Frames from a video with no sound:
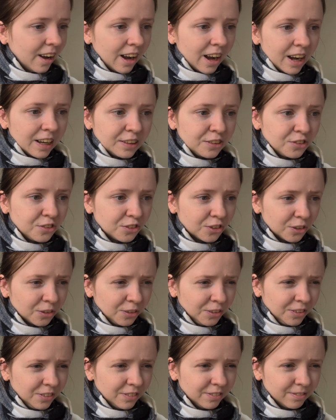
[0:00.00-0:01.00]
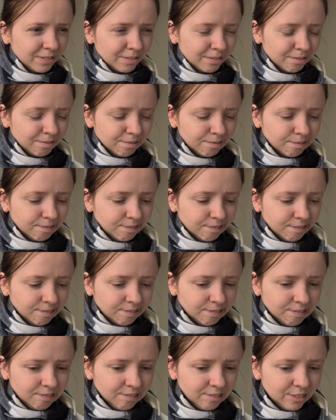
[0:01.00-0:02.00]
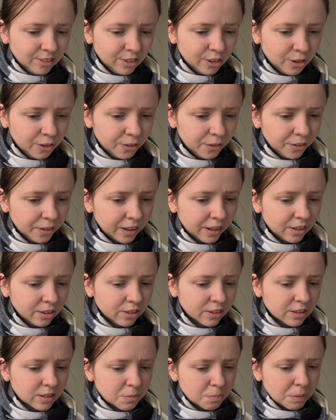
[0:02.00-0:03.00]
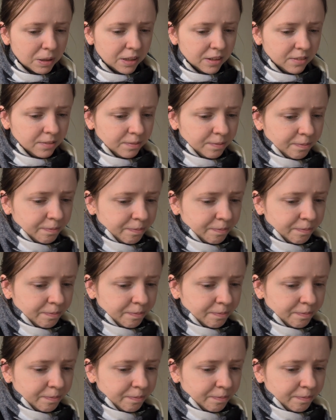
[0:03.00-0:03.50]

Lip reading: I don't know how long it's been.